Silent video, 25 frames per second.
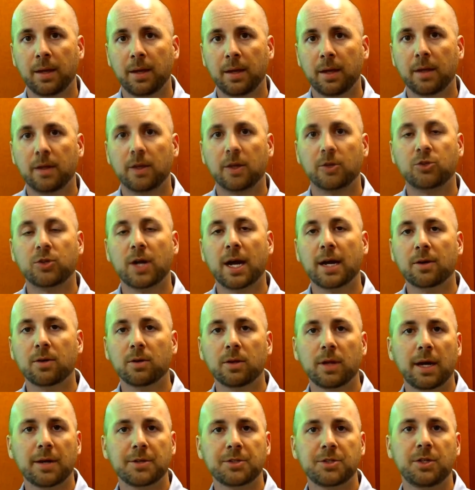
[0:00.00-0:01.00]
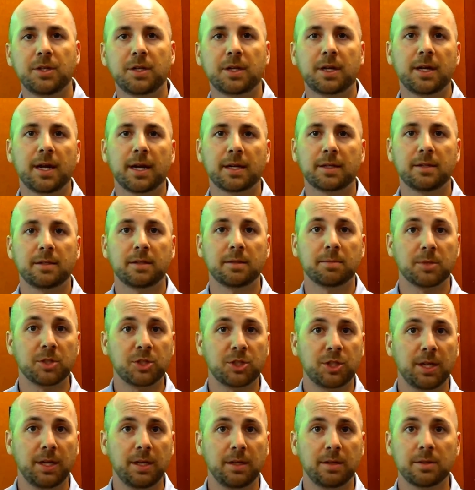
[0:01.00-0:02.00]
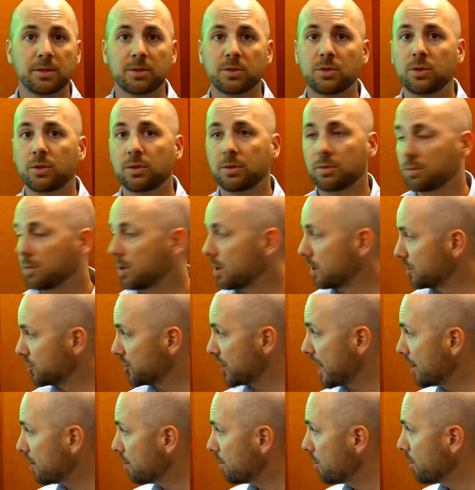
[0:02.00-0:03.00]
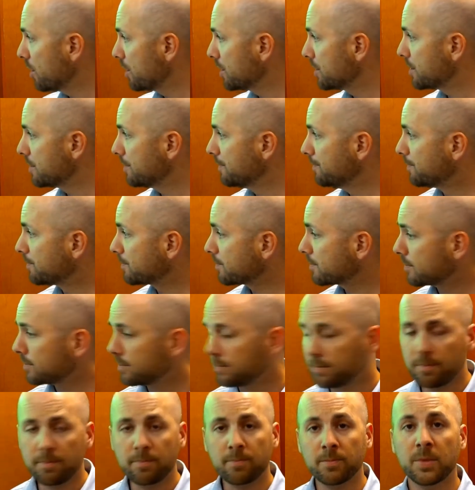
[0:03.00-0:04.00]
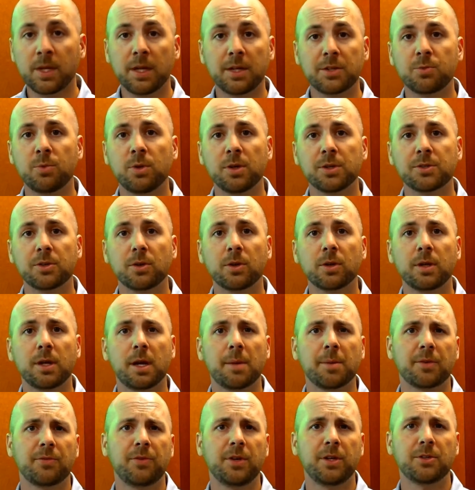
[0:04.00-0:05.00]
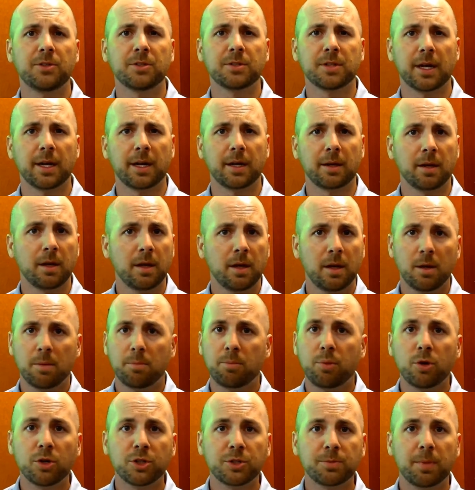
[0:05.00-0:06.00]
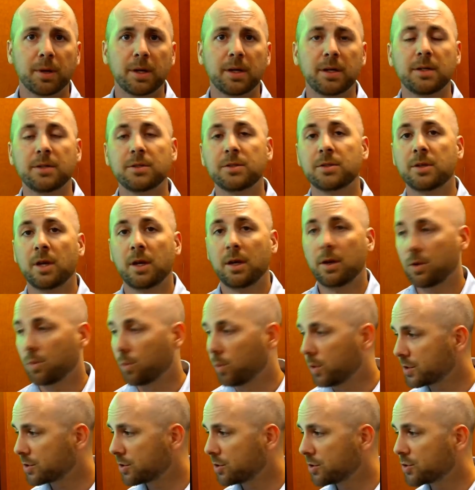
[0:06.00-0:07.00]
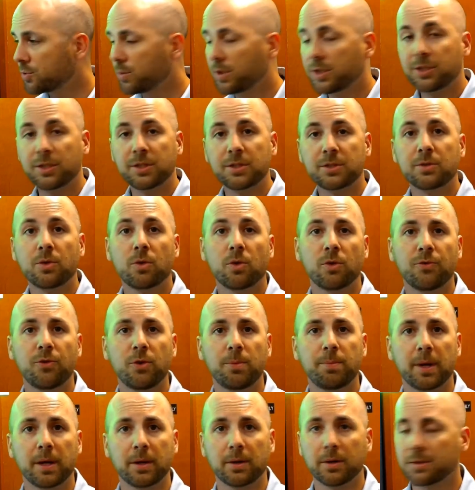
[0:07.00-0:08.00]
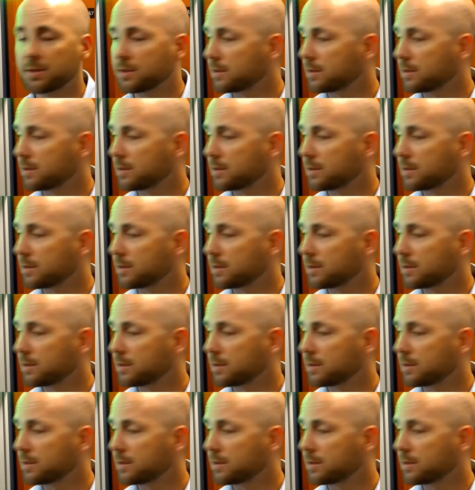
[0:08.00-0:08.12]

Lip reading: Now, Tracker allows you to connect into machines, shadow boards, as well as ergonomic features like push buttons, whisker switches, or foot pedals.